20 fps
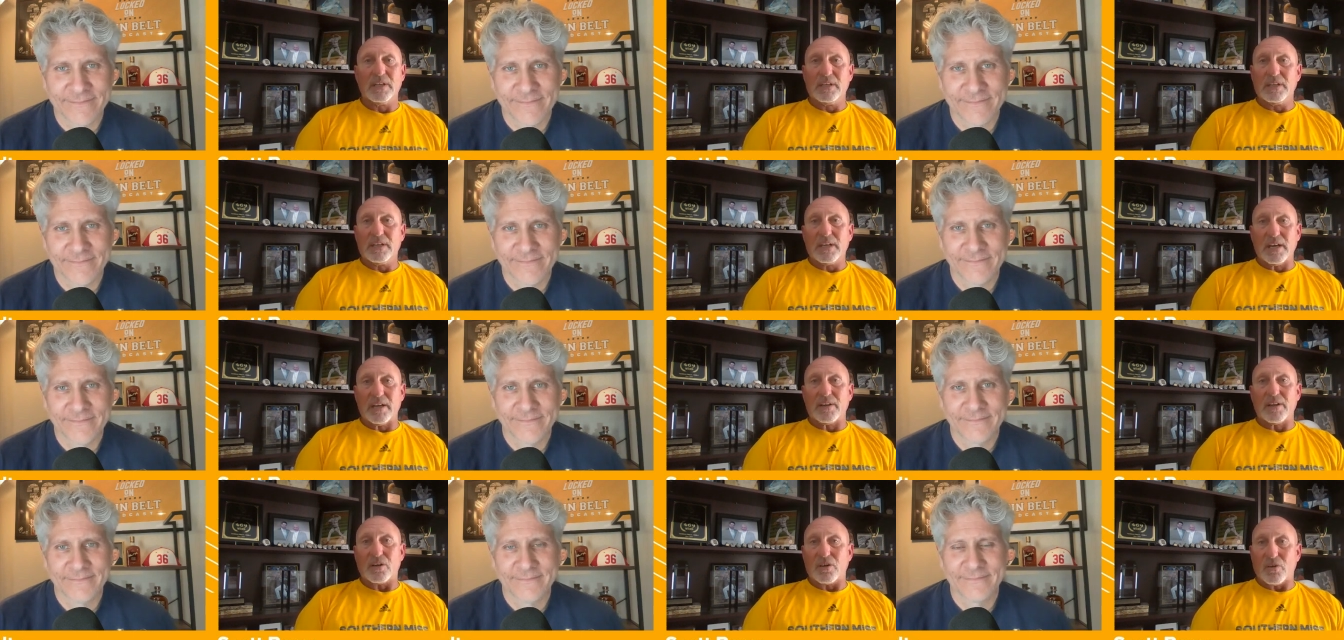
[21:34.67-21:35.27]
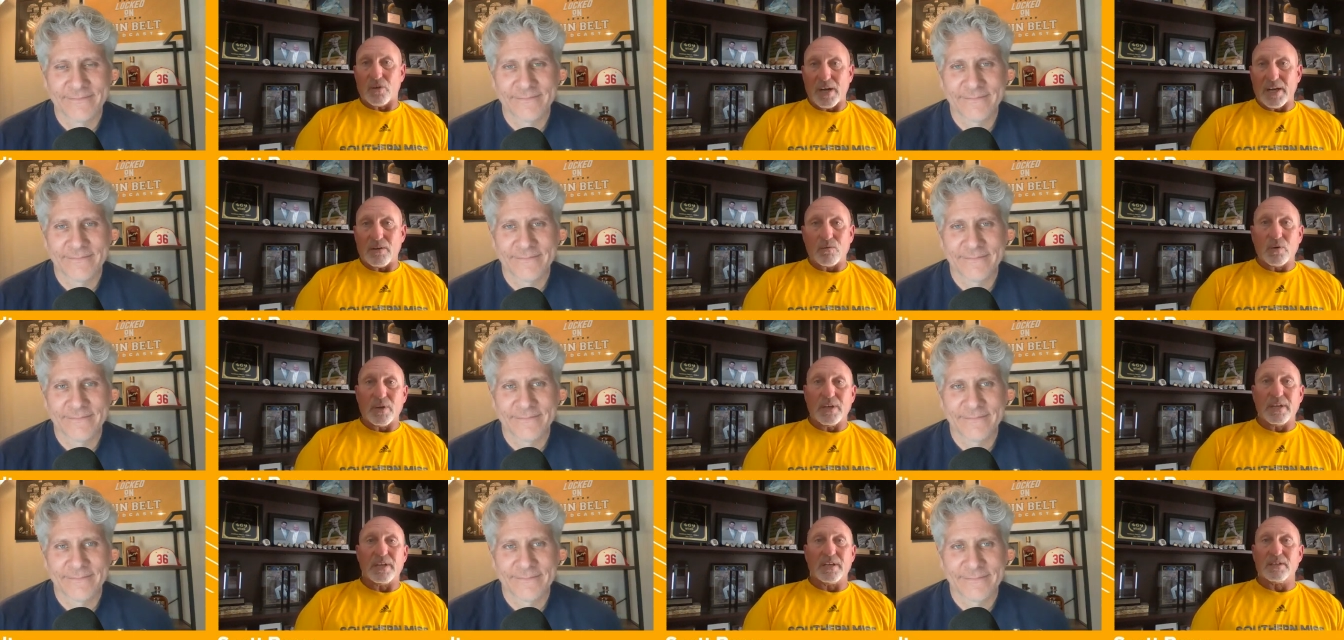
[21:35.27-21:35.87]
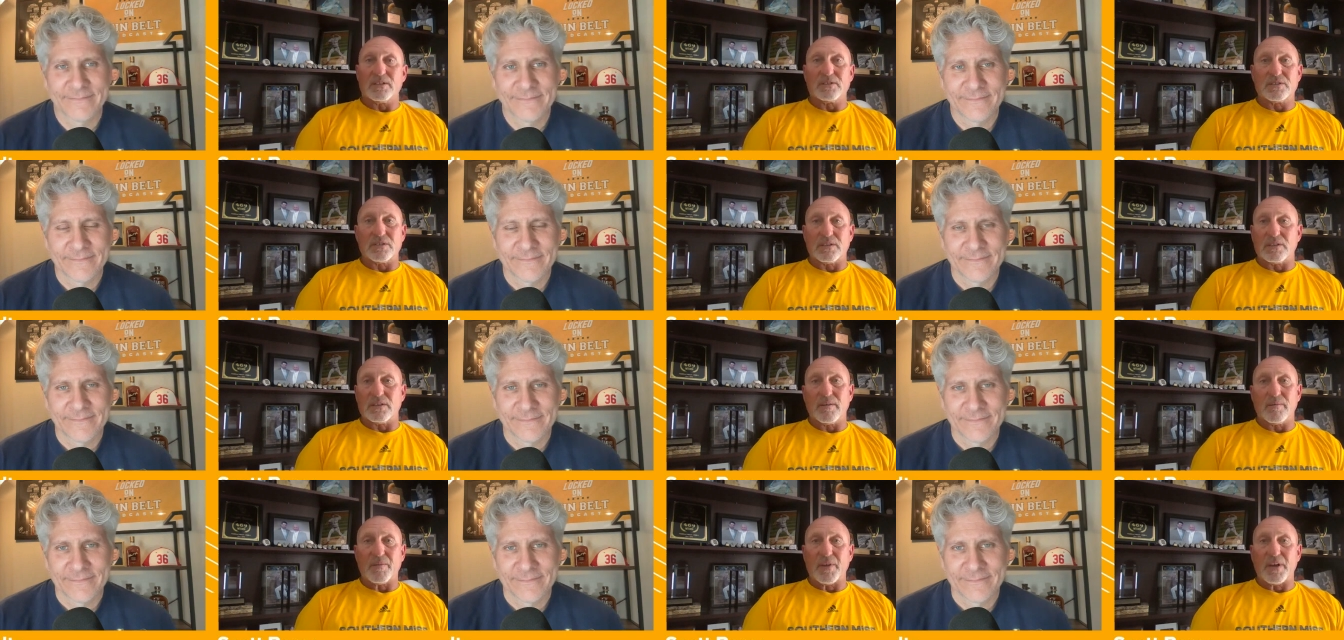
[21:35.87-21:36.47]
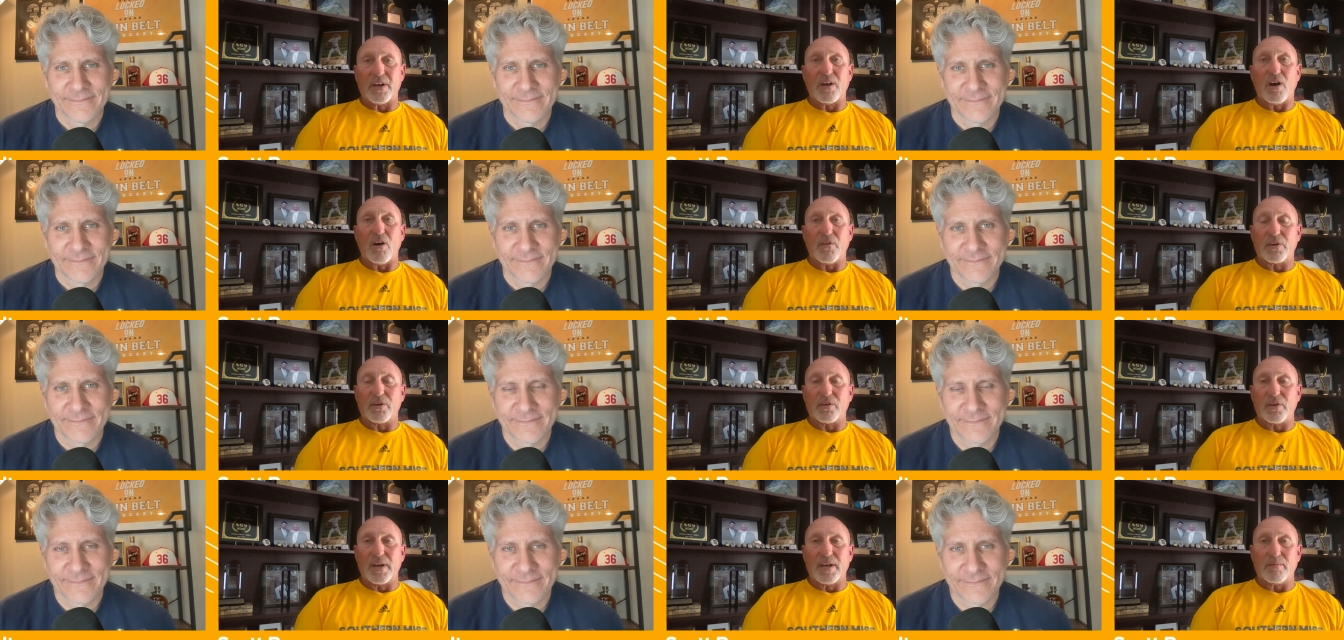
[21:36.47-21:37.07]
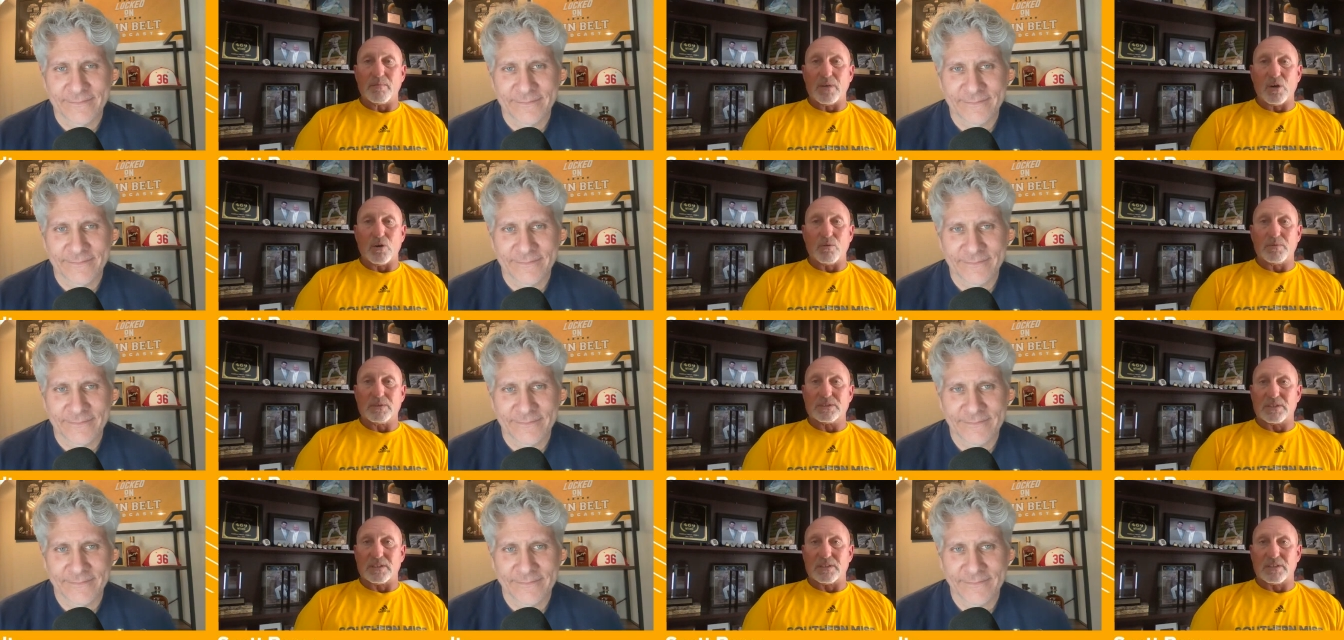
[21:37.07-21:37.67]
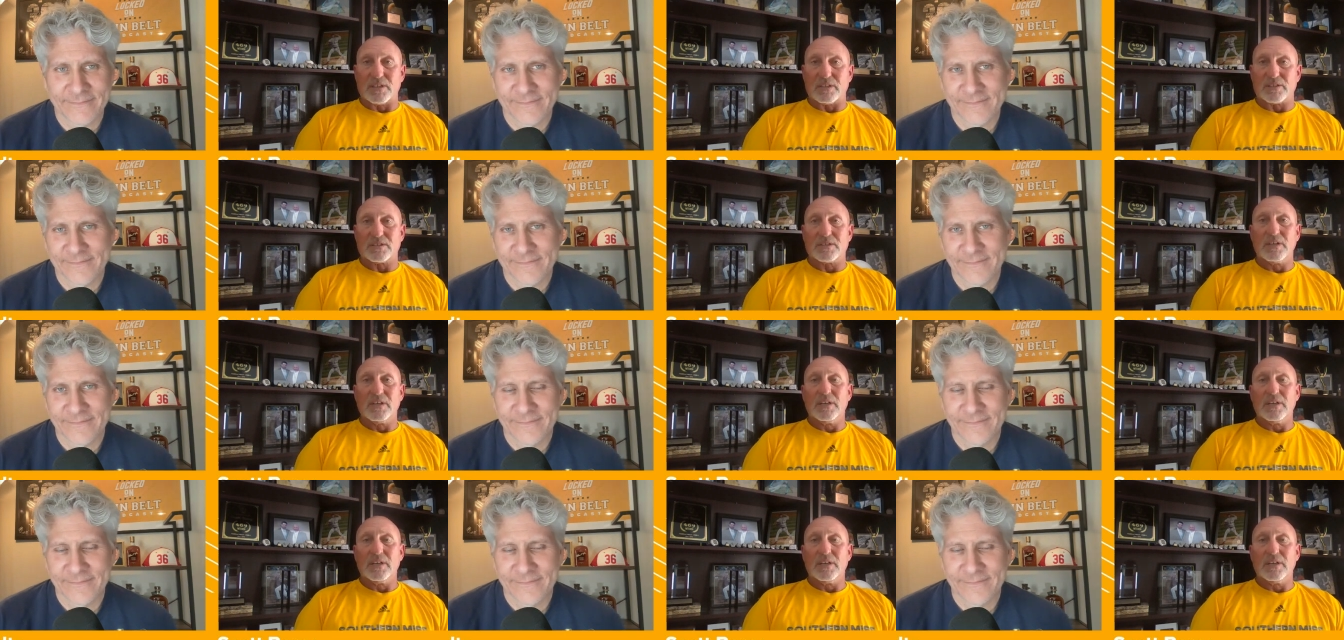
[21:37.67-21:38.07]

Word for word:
Speaker 1: and the great wins and and all the great moments that this